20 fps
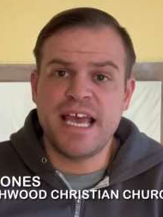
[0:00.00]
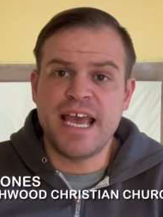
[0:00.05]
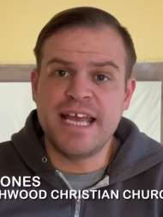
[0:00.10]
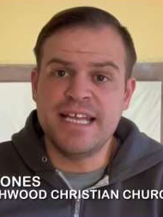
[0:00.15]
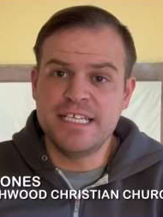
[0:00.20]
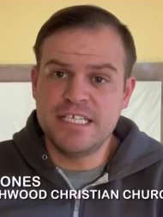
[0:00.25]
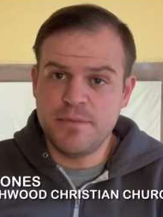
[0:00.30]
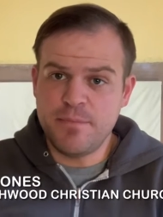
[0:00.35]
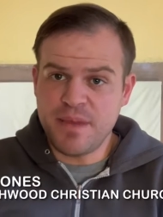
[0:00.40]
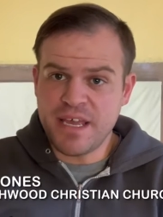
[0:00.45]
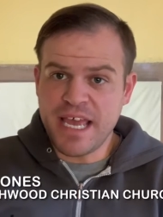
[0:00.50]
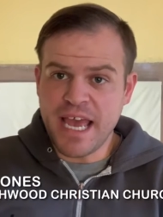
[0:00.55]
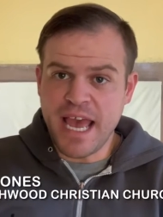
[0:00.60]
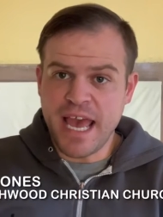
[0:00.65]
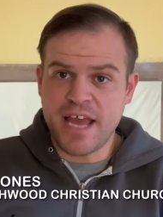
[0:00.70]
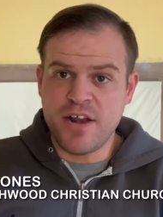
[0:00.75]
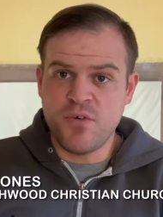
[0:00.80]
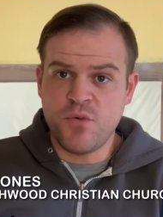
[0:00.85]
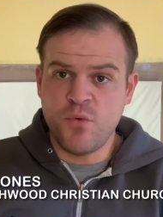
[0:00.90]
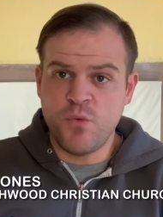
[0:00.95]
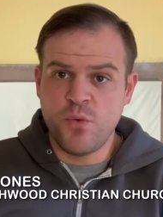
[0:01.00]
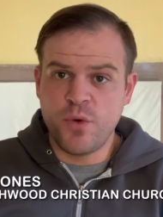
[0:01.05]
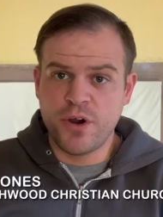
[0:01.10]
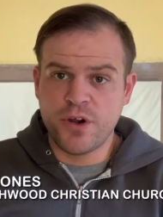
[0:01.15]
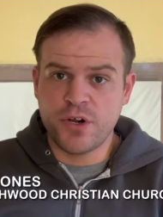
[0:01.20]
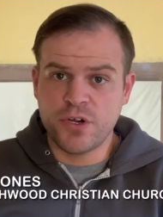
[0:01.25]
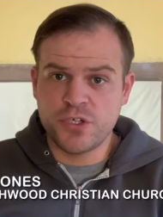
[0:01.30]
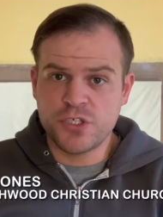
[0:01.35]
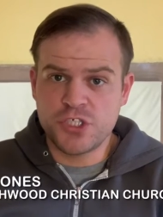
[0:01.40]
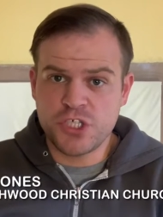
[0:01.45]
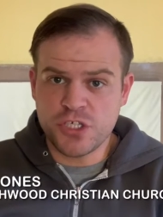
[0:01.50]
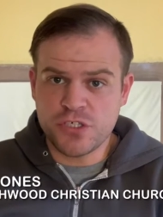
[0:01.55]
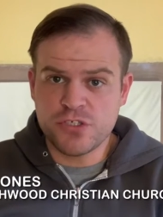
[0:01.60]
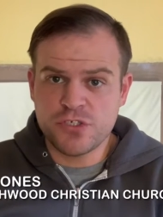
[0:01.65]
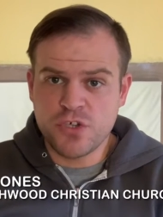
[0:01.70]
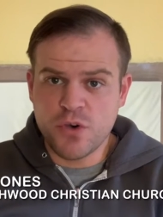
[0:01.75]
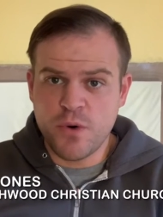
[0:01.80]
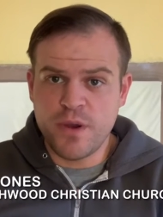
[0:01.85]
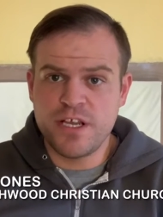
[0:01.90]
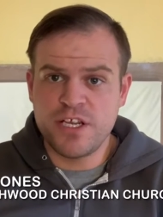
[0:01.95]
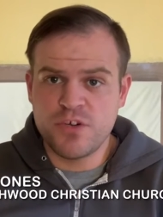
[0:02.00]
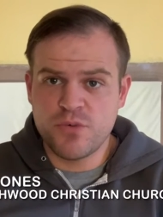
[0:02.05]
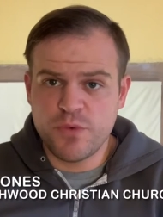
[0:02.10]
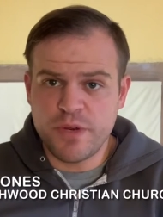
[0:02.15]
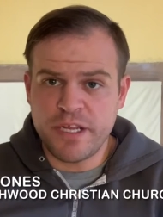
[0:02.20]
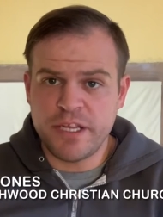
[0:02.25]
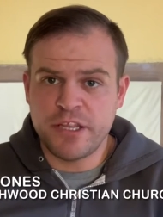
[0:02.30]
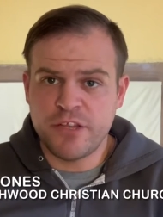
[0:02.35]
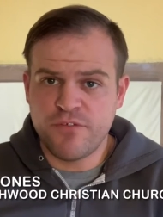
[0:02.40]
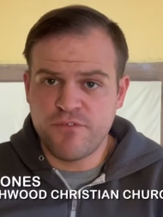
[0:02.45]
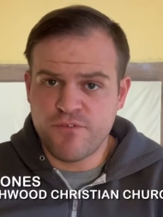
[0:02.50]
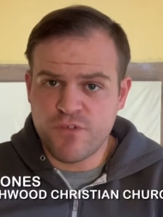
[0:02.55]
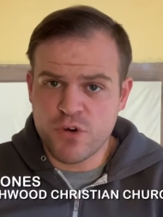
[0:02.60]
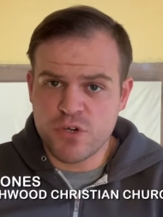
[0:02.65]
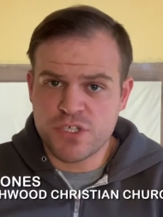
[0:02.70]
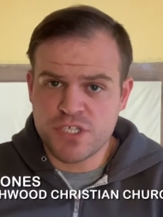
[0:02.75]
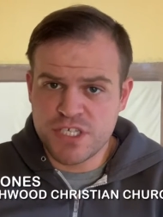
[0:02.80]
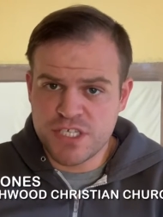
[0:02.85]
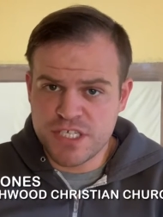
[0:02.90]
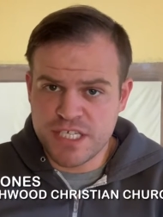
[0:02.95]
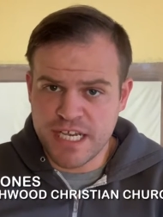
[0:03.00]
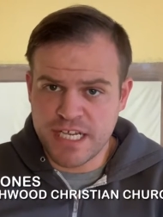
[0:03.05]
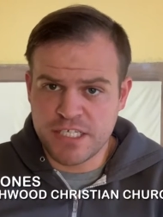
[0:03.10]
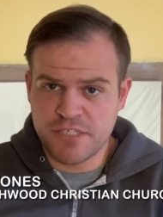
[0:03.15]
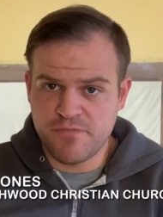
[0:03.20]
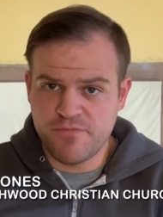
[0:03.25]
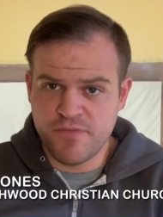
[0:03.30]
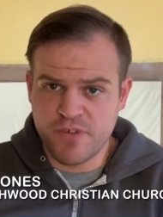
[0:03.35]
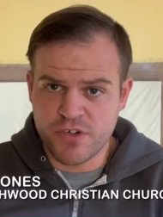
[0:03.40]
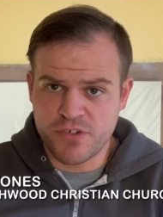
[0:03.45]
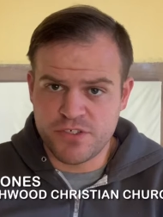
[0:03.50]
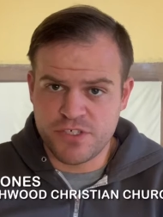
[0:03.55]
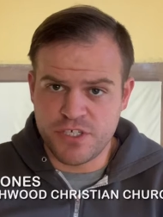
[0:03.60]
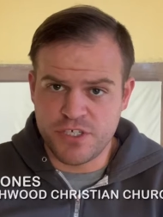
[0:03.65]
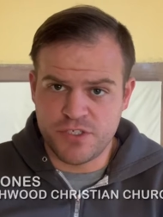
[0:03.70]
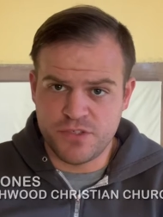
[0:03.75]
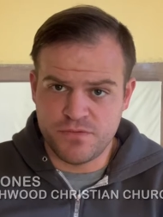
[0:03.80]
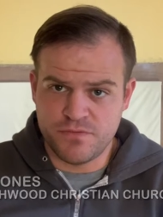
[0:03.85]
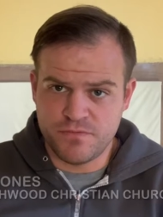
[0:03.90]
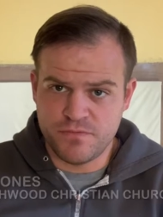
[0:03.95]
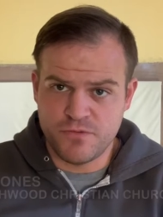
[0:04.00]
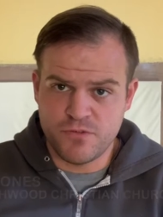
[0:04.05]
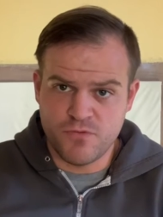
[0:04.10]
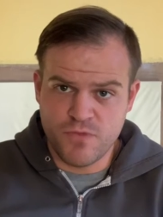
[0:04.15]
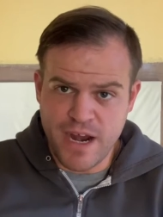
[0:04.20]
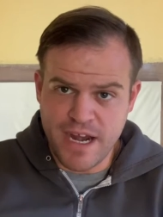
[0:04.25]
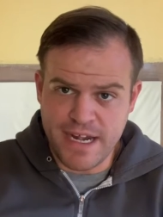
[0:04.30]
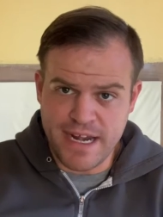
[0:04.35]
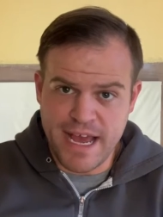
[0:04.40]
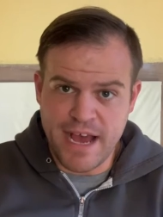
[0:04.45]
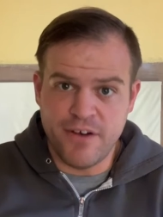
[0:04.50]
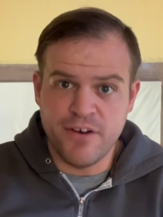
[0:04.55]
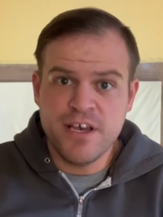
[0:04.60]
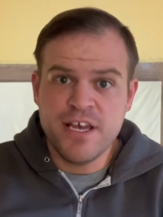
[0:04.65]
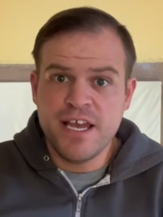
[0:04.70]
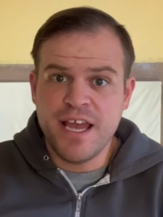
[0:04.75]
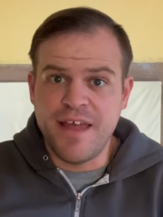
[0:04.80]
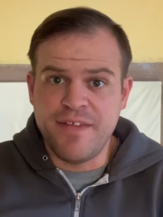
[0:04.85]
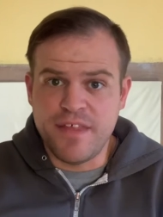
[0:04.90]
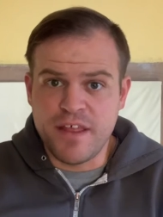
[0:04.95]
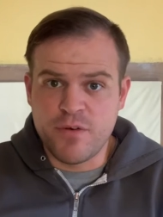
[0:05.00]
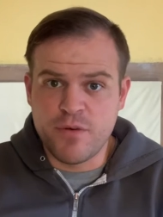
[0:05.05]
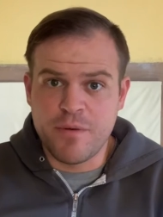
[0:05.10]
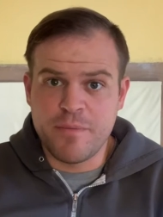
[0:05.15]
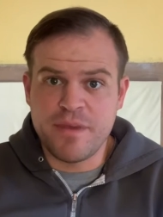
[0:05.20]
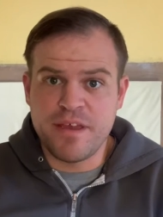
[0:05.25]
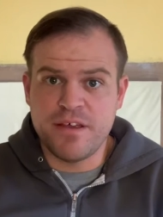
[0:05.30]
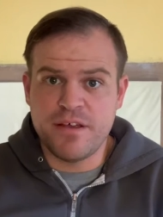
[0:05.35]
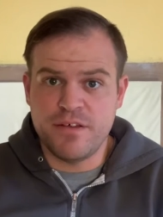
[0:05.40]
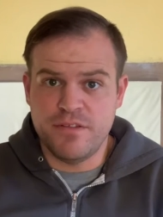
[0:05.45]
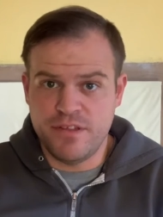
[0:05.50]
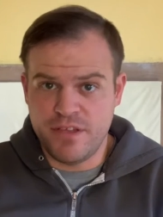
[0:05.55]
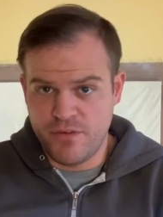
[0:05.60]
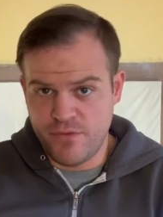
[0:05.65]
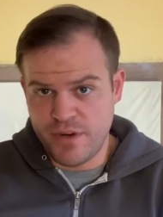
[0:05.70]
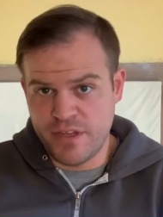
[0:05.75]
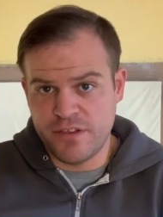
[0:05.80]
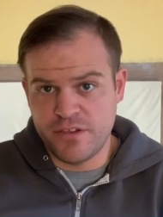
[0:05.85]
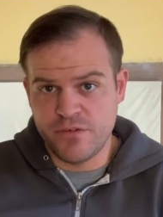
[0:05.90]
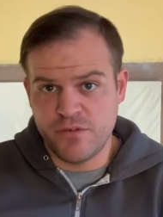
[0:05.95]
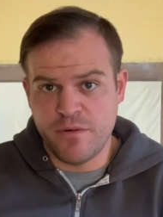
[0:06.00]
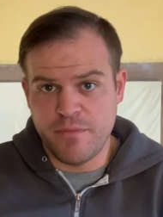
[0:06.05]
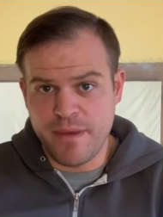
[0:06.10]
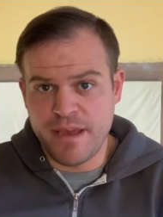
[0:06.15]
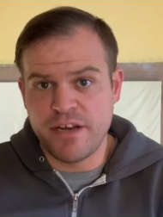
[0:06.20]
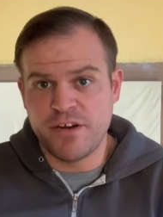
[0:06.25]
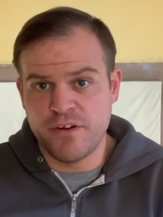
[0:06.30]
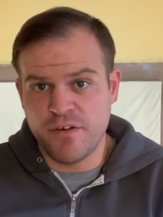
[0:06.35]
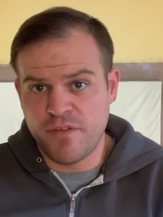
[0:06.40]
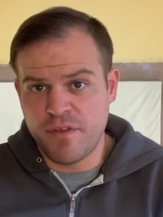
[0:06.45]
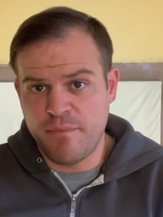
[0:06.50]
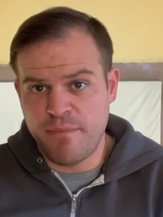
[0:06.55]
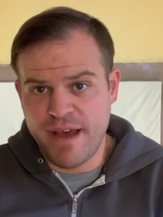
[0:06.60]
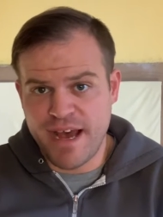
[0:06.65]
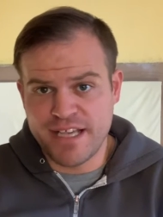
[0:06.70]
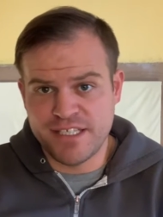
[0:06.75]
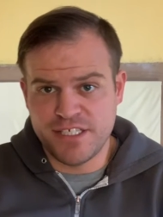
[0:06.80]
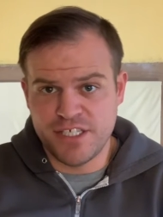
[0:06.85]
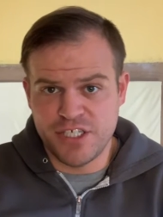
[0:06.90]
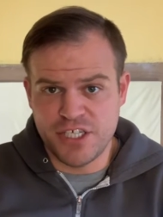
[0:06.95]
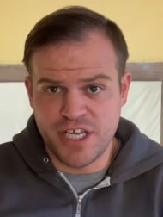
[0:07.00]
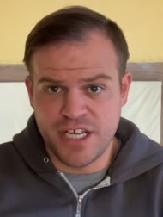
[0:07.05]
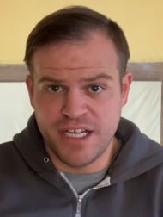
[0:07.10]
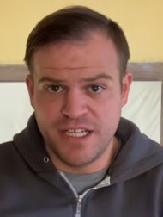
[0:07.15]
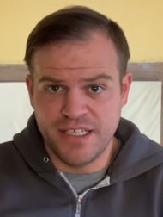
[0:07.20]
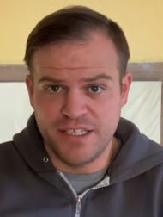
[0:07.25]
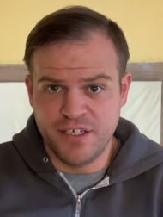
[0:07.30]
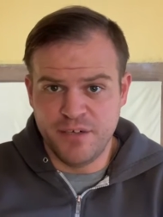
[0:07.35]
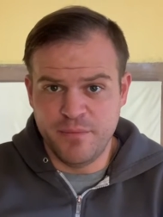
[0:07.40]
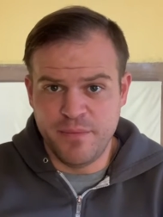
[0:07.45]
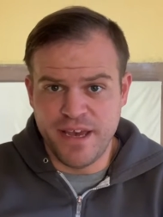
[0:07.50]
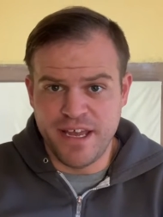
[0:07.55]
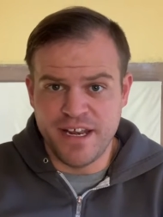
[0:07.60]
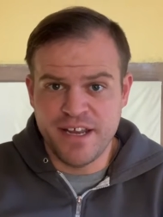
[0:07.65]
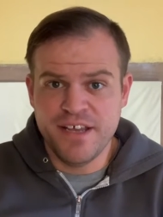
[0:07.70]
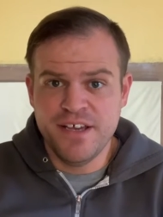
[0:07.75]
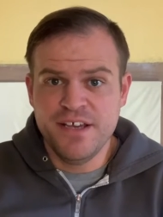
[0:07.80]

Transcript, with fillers: And to begin, we're just going to read the first six verses right now, and then, re- then read the remainder of the passage in a little bit.